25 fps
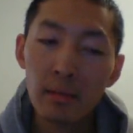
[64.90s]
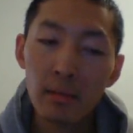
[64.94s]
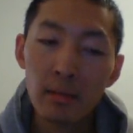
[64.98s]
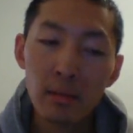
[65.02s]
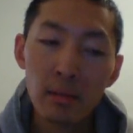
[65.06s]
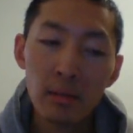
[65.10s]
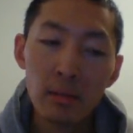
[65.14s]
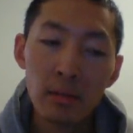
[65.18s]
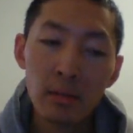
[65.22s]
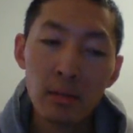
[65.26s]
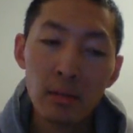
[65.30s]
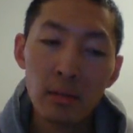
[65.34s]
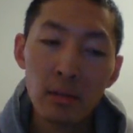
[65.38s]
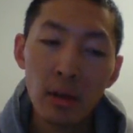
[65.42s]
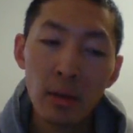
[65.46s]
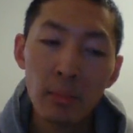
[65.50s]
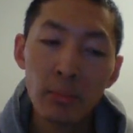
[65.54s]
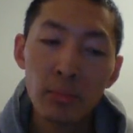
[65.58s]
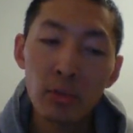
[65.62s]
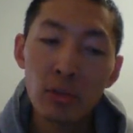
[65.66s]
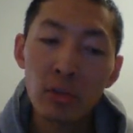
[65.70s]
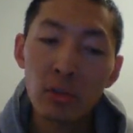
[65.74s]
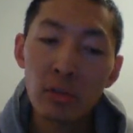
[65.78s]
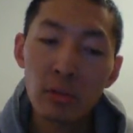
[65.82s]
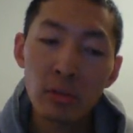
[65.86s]
up to
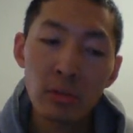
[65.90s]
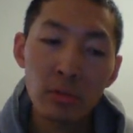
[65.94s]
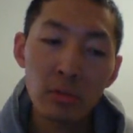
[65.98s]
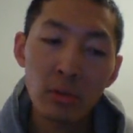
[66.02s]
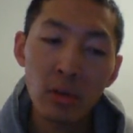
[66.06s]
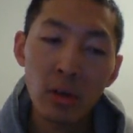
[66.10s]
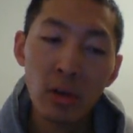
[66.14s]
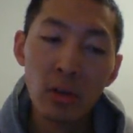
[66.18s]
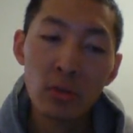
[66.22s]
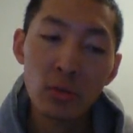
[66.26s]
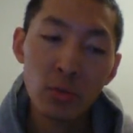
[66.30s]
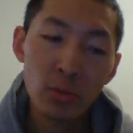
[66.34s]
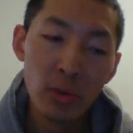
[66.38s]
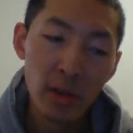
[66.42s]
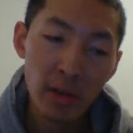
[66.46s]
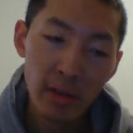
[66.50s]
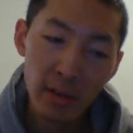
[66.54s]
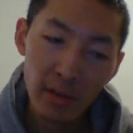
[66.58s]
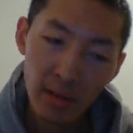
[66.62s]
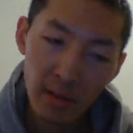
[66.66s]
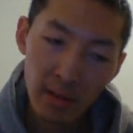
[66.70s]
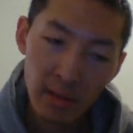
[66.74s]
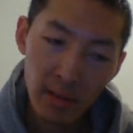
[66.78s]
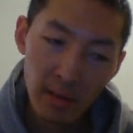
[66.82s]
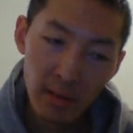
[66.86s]

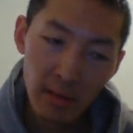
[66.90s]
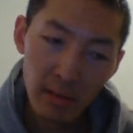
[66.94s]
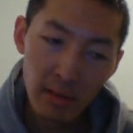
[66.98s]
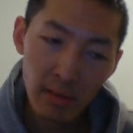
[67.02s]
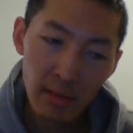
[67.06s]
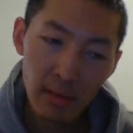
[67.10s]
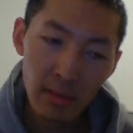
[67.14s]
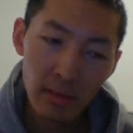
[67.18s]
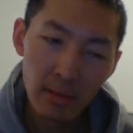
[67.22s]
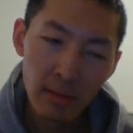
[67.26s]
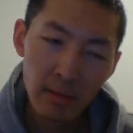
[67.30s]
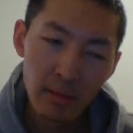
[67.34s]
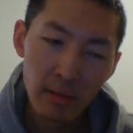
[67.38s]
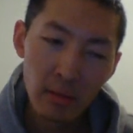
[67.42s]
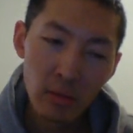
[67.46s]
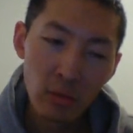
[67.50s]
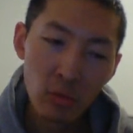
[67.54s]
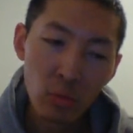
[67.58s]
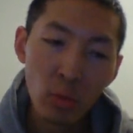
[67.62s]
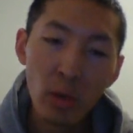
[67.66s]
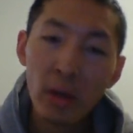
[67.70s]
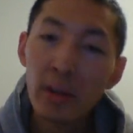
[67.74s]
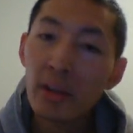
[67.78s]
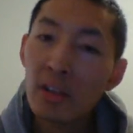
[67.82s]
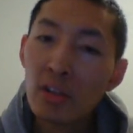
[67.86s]
120
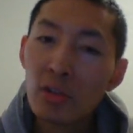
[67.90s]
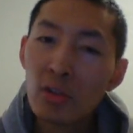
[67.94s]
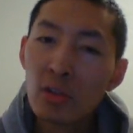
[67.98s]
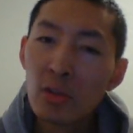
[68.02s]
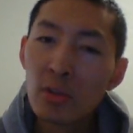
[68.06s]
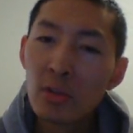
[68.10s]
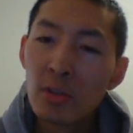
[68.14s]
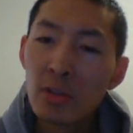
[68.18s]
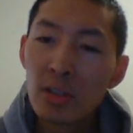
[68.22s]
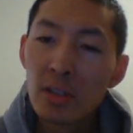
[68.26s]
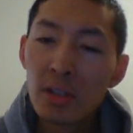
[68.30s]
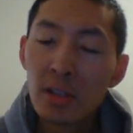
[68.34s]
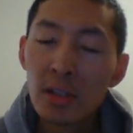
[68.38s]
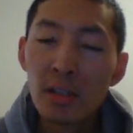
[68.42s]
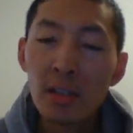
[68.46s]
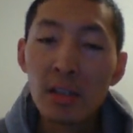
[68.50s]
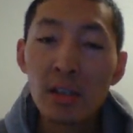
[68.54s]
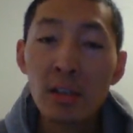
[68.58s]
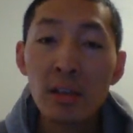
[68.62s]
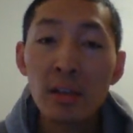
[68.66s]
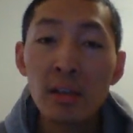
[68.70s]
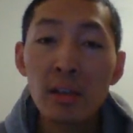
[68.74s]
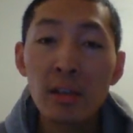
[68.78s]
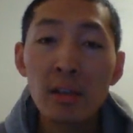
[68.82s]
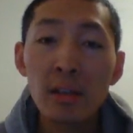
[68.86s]
students
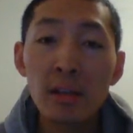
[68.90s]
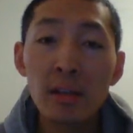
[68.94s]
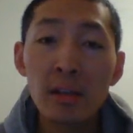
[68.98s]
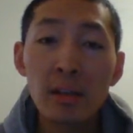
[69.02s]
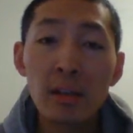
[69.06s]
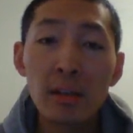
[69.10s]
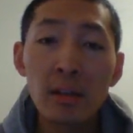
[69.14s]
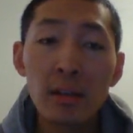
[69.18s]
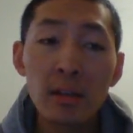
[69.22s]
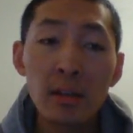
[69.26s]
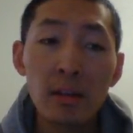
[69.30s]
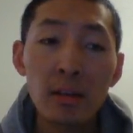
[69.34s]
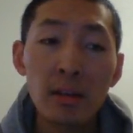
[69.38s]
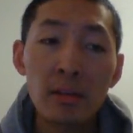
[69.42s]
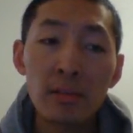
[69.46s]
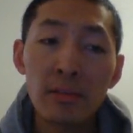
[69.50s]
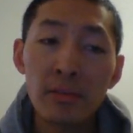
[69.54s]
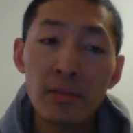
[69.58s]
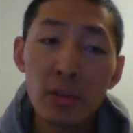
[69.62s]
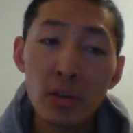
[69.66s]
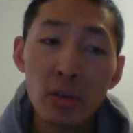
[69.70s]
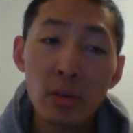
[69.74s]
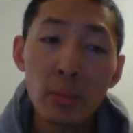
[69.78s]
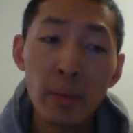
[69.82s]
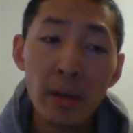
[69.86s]
in a few of my
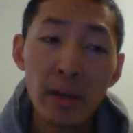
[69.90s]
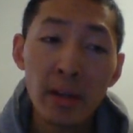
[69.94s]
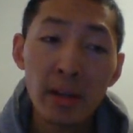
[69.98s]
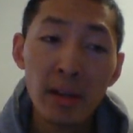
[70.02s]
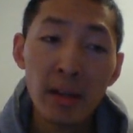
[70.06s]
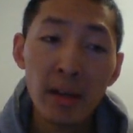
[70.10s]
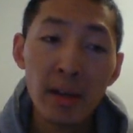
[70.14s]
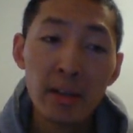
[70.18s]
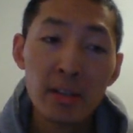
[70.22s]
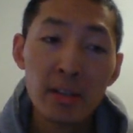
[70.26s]
classes,